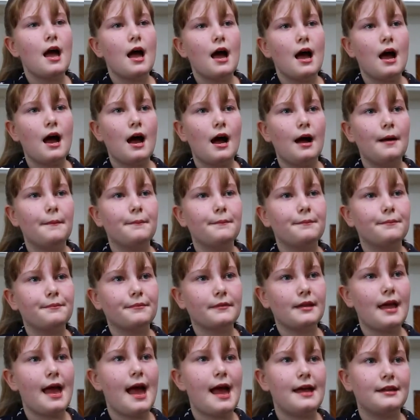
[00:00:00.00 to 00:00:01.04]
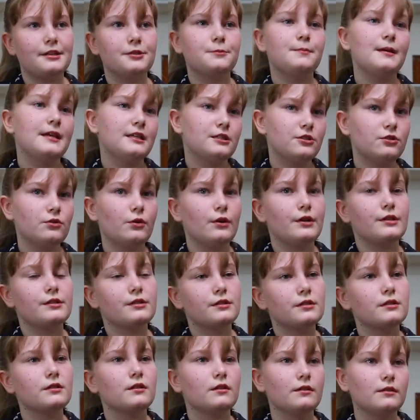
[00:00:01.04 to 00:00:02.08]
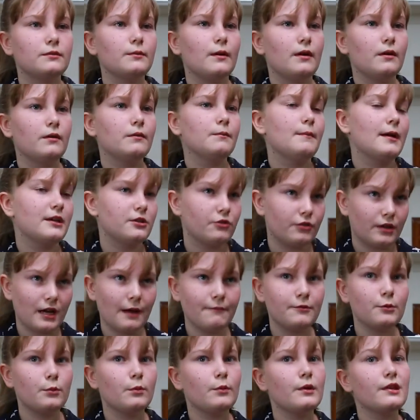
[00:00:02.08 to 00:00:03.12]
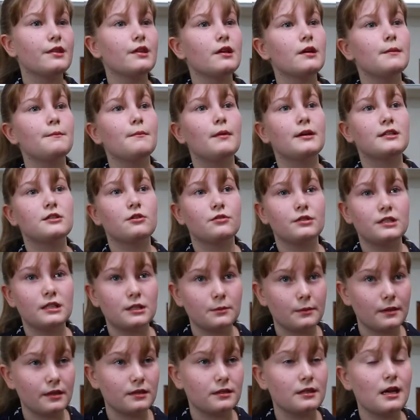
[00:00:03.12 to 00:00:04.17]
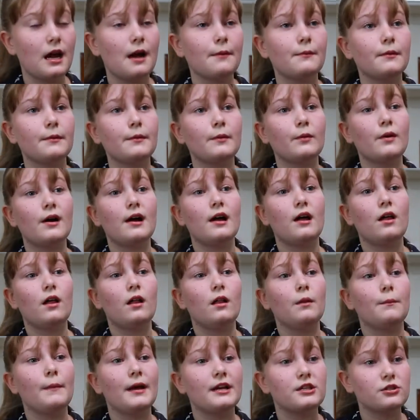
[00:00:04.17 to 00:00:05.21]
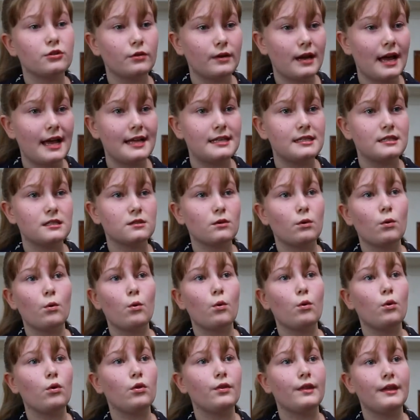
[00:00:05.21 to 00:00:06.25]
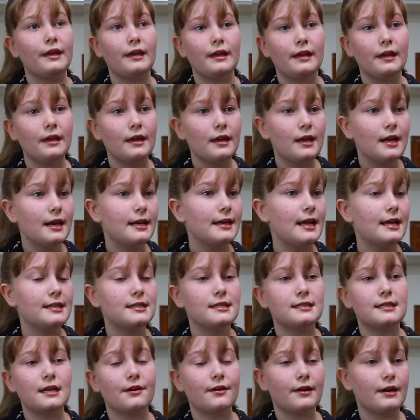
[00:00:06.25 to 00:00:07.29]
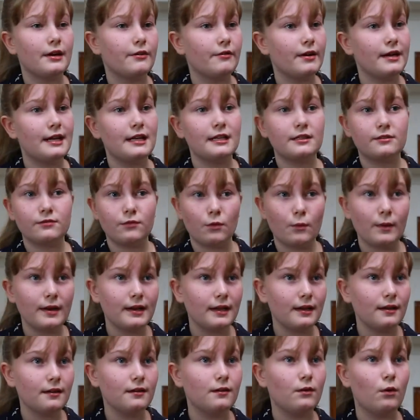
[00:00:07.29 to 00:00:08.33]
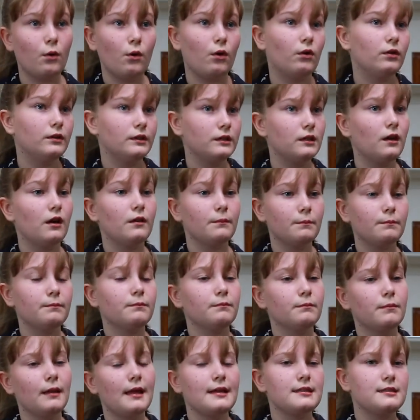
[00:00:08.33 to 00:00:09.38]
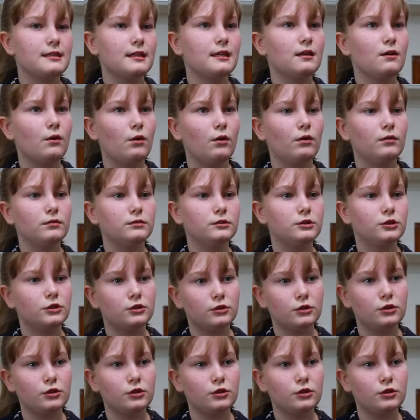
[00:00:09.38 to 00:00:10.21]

And piece choice as well. Make sure you're comfortable with it, make sure it sits within time limit well, make sure it has all the necessary ingredients for winning, or, you know, placing, or just